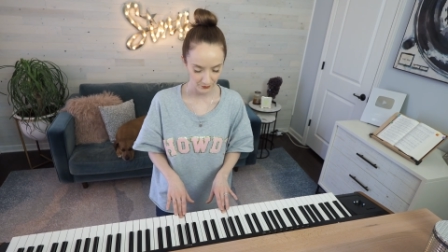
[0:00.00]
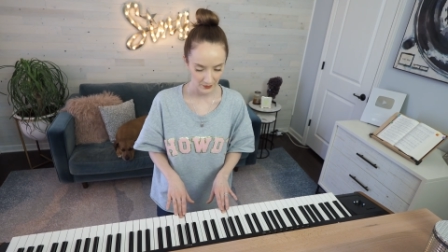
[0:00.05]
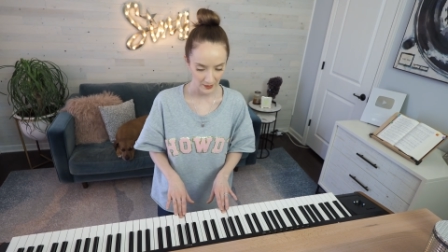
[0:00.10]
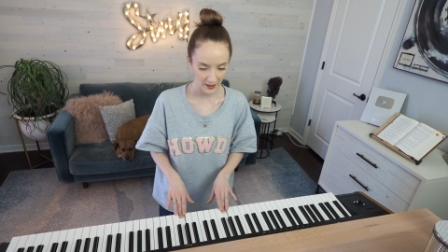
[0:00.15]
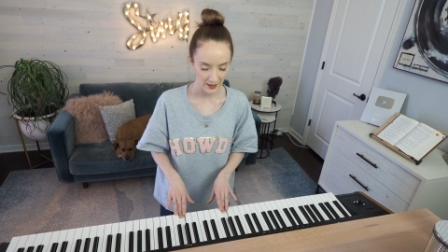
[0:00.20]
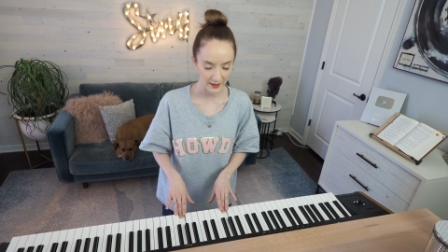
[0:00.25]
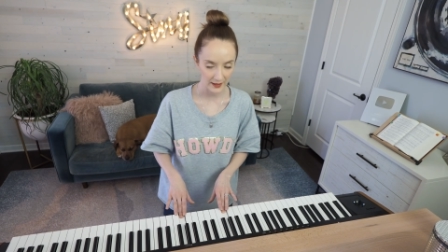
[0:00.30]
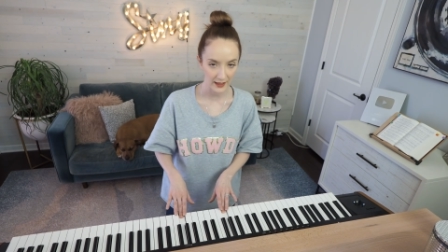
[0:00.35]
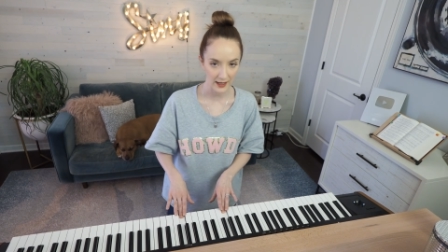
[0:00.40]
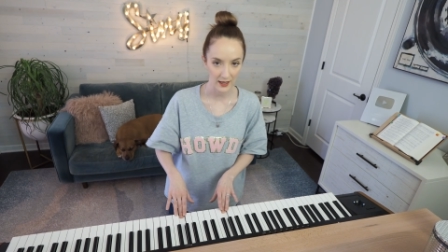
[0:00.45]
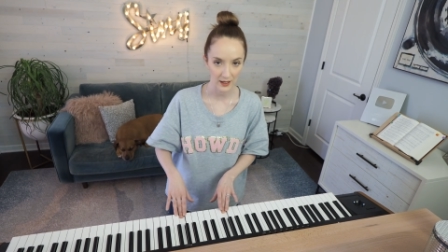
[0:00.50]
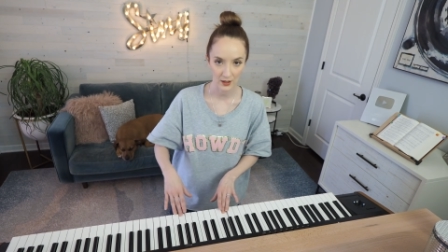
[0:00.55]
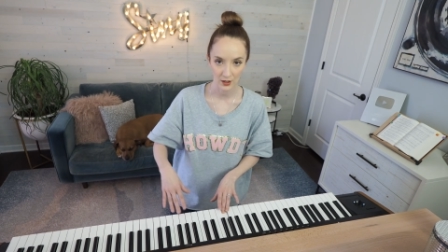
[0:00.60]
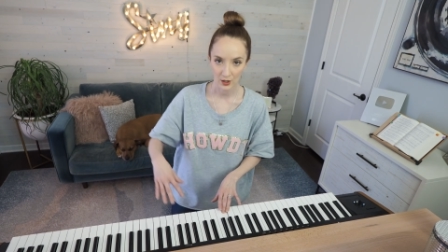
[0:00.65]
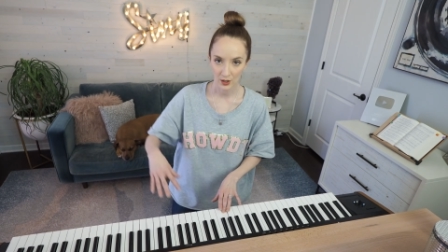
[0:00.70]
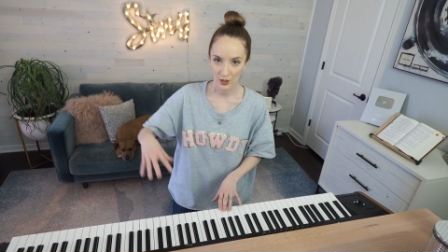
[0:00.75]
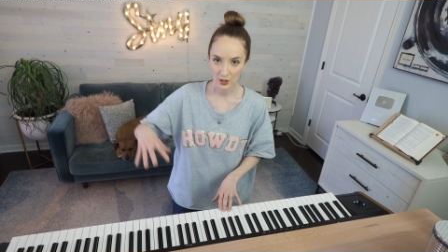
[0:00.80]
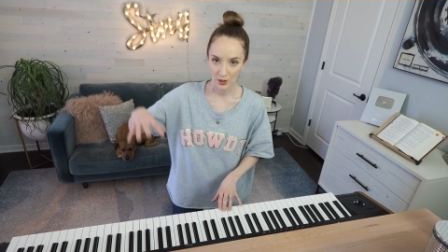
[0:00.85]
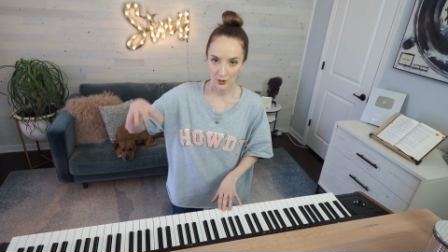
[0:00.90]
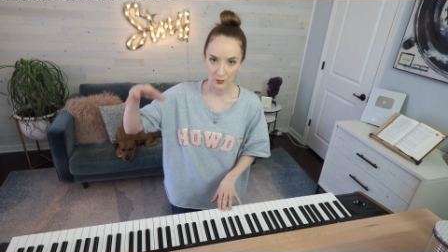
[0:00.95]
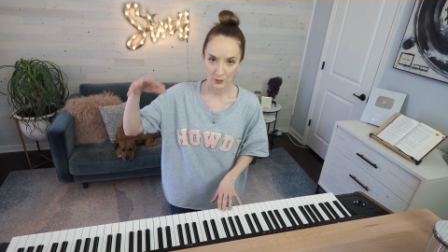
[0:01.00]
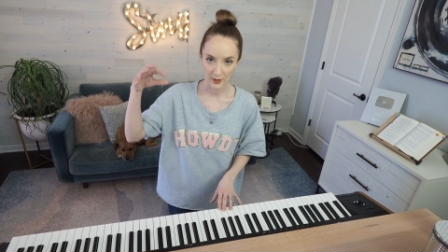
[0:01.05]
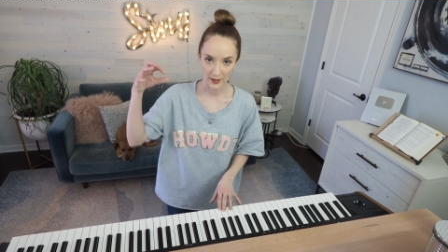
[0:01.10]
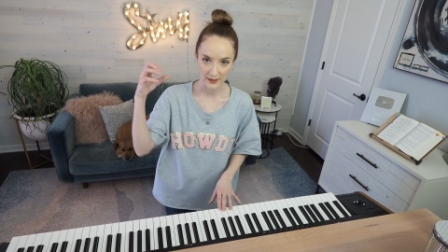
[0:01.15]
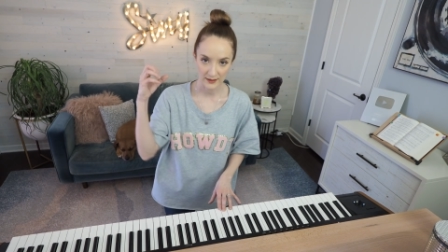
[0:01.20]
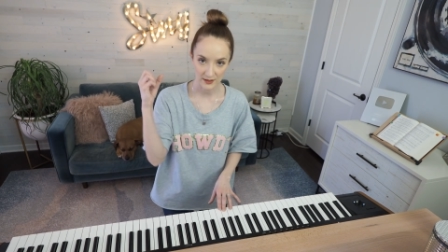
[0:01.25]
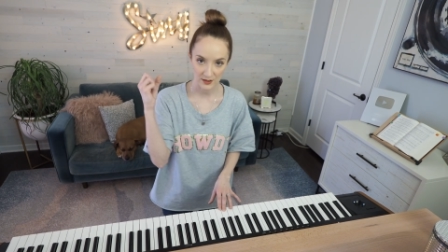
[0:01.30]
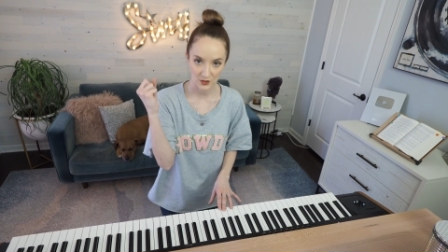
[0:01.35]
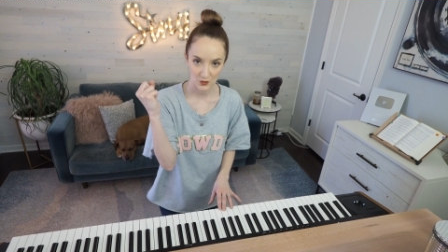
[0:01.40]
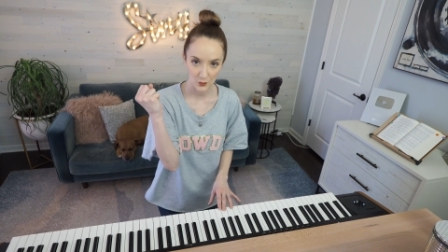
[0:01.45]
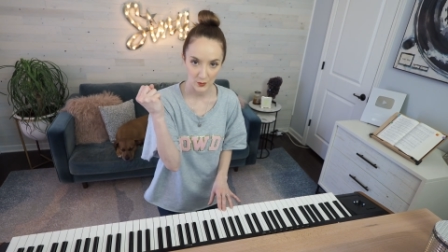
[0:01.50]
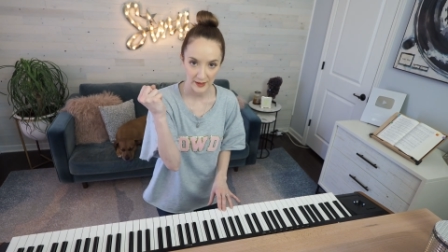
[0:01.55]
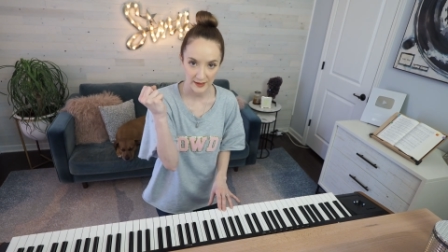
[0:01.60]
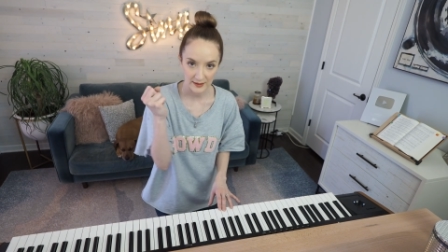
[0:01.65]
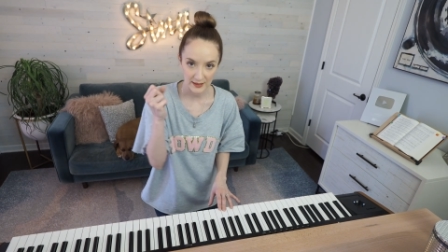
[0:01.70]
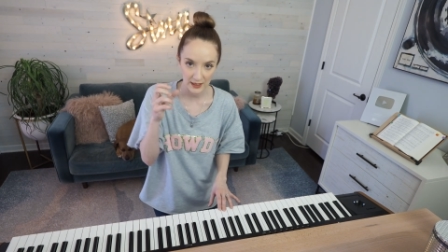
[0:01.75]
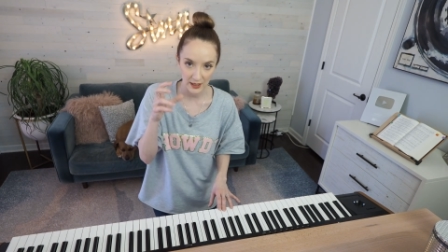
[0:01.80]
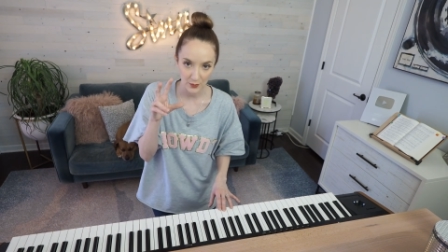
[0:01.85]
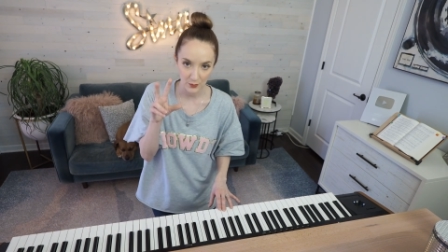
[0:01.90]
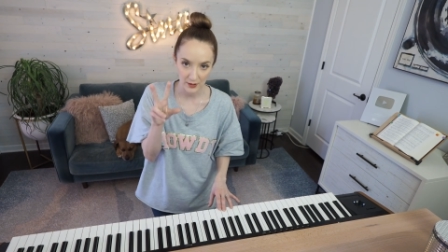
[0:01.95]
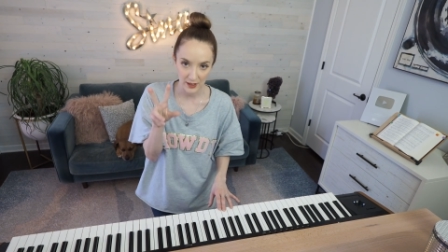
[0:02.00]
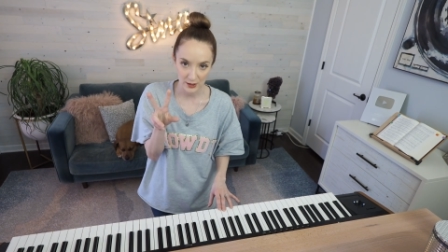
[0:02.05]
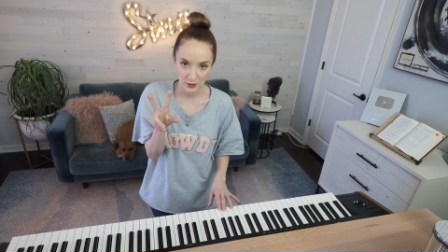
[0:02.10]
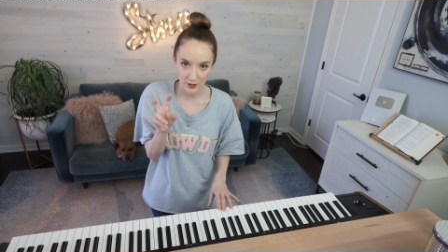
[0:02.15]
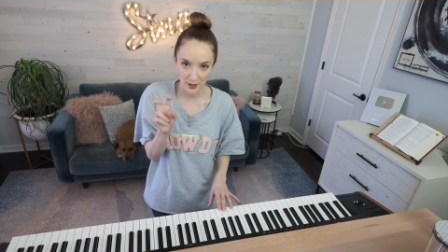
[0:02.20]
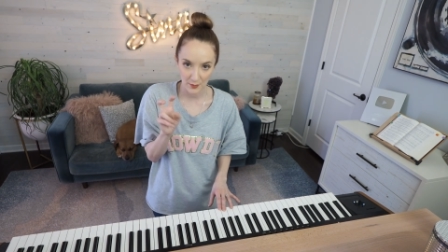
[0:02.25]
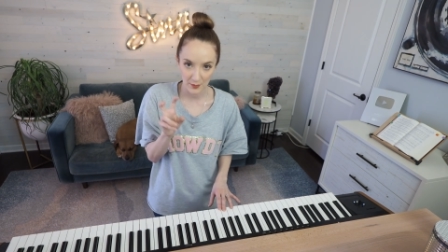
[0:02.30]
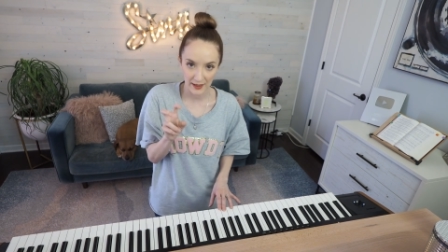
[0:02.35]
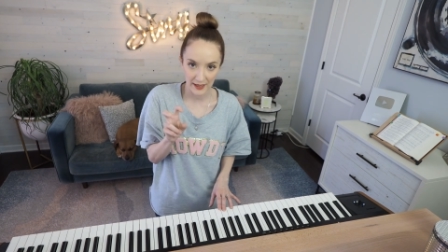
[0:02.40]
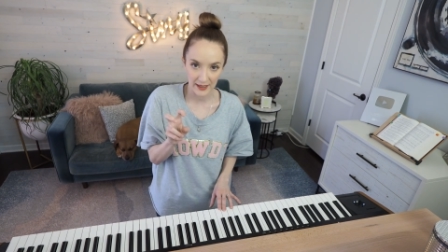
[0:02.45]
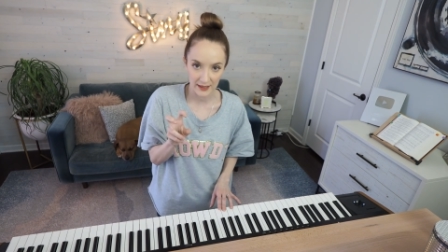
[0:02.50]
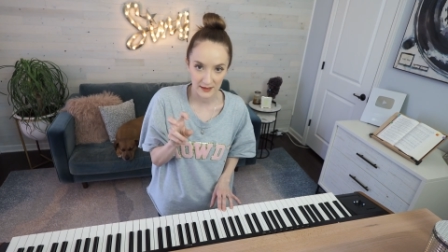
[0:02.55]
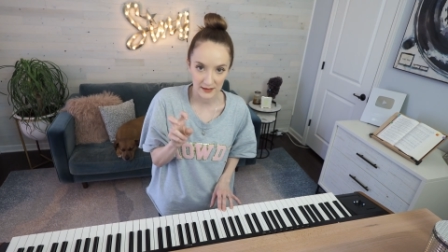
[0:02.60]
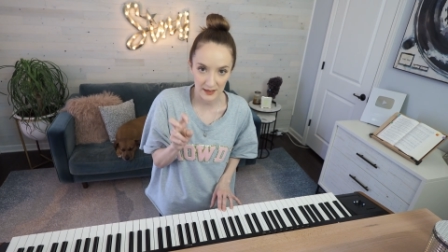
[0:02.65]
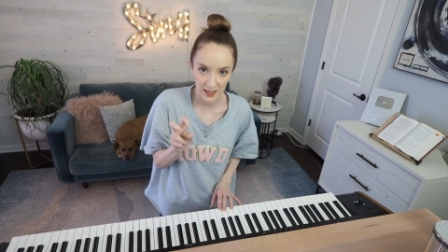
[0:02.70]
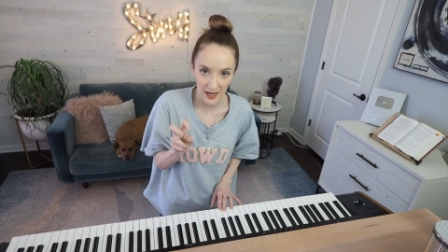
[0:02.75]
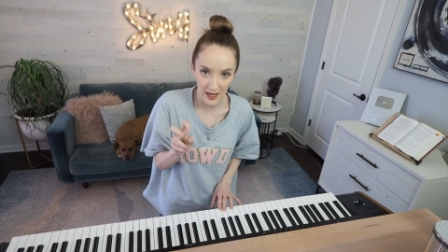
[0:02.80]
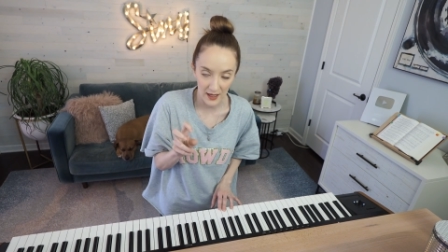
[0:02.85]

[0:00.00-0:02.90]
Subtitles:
Again, we're not squeezing and we're not trying to make it